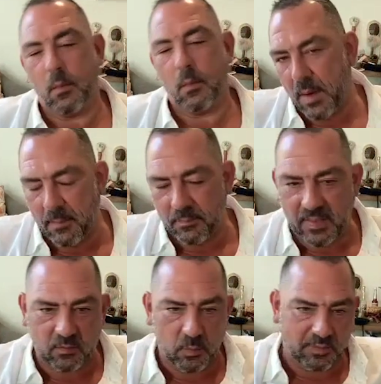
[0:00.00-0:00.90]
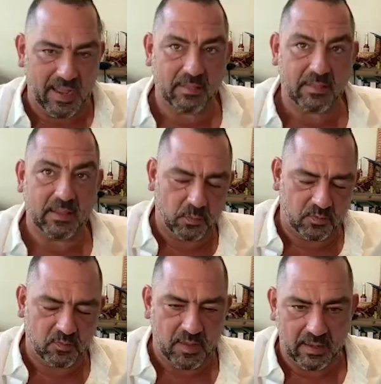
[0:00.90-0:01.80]
what mom thinks and what dad thinks and
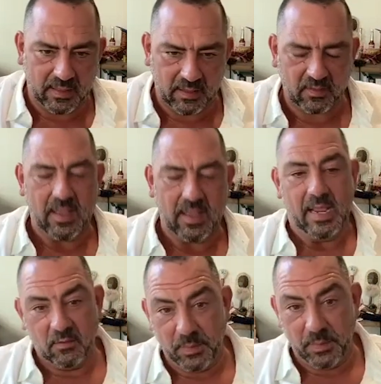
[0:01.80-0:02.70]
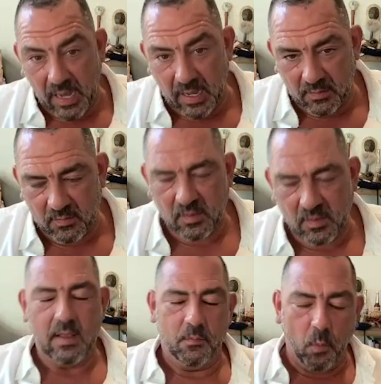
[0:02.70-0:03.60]
what society thinks, is because
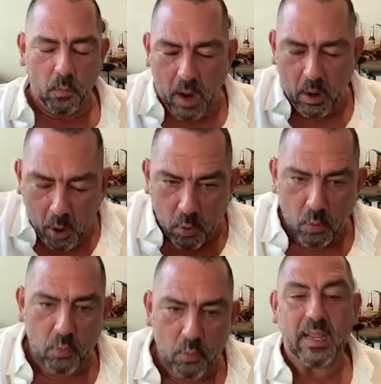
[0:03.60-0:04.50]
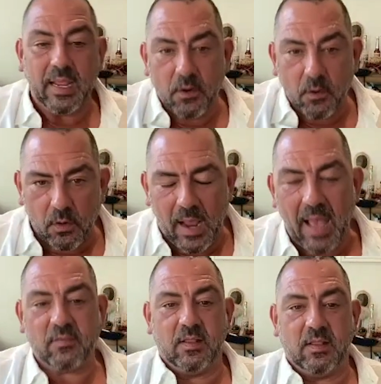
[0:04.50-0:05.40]
our own inner
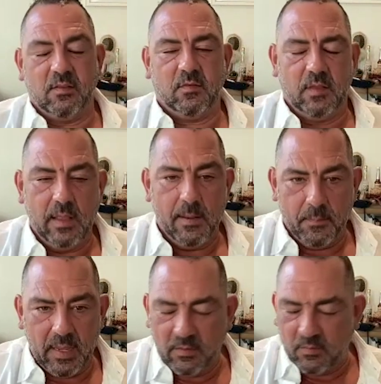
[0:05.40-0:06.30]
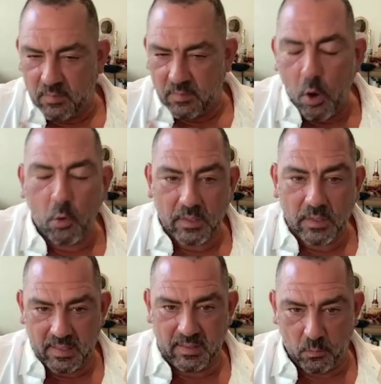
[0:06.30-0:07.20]
essence is the
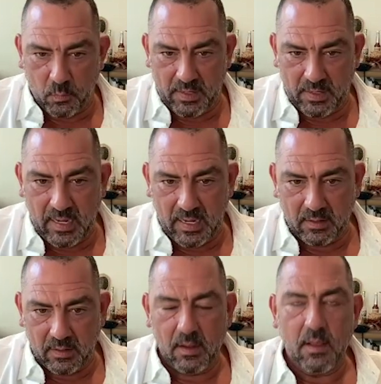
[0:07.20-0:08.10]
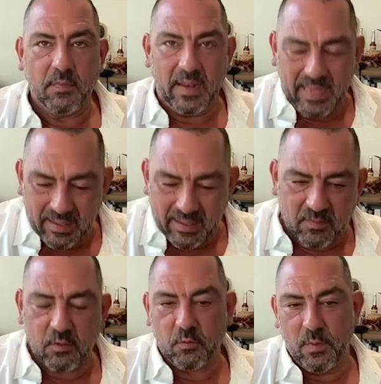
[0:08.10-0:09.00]
only thing that we need, that
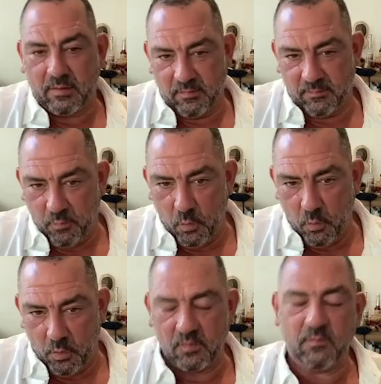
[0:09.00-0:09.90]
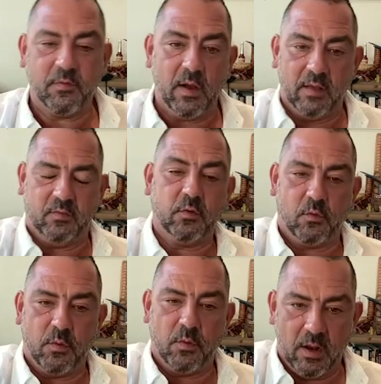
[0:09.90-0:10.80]
is the directive force for us
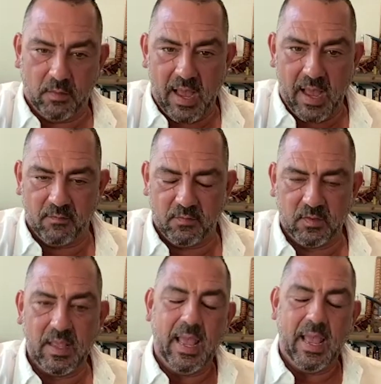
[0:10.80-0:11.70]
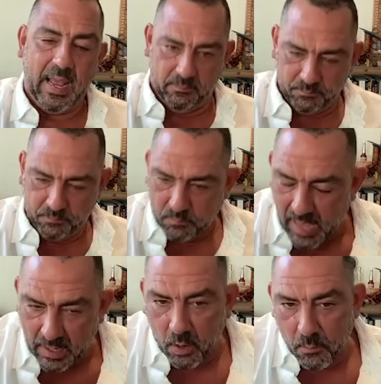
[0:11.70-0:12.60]
to create our lives. And
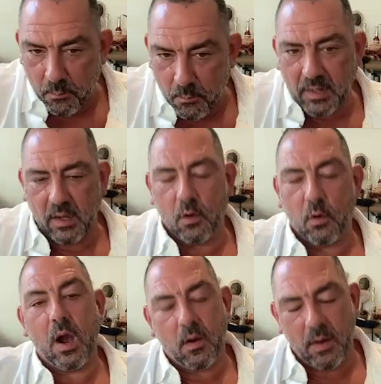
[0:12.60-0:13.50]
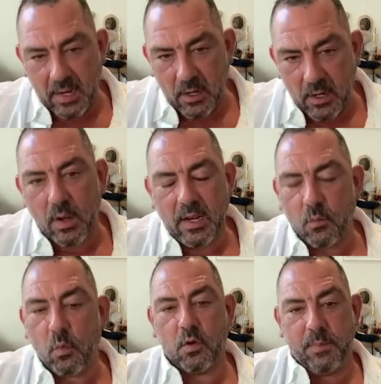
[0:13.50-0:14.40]
our mana, or our
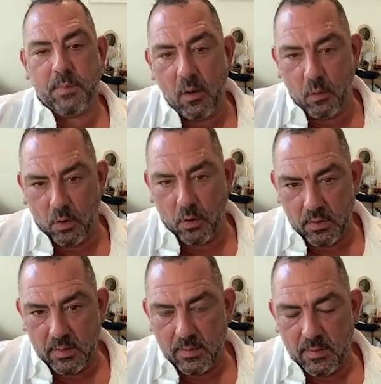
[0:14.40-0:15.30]
inward power,